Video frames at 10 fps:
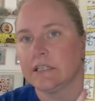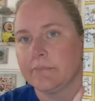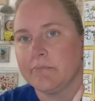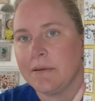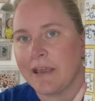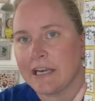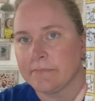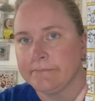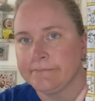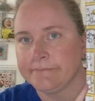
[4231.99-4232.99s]
Me made
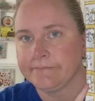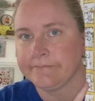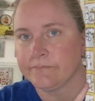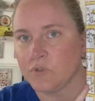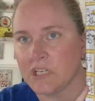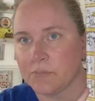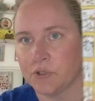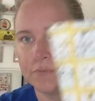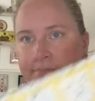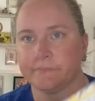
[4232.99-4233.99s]
Winnie the
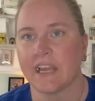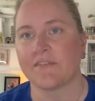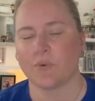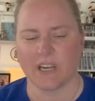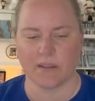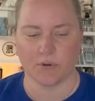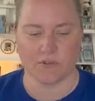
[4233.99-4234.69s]
Pooh. I have a Winnie the Pooh